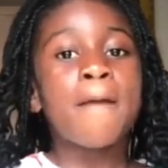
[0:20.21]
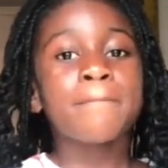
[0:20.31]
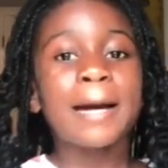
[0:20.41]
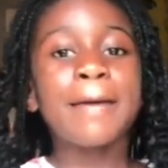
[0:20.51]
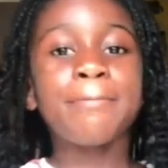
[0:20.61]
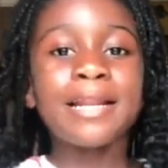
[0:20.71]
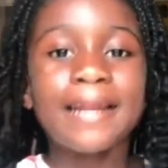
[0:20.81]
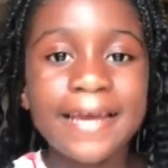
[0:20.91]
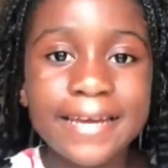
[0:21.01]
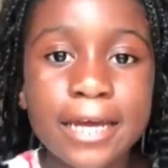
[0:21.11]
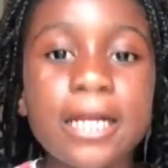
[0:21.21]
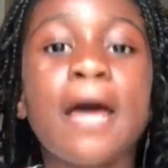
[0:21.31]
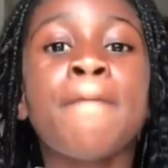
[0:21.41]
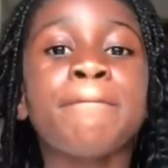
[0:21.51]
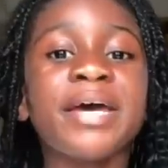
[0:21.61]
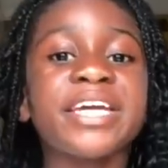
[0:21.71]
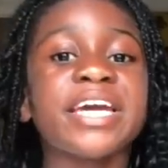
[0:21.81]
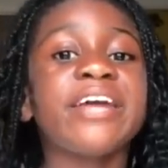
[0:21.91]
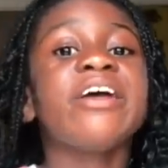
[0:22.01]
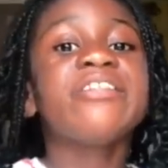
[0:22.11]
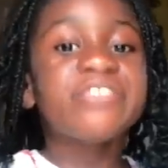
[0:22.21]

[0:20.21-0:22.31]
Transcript: by playing Megan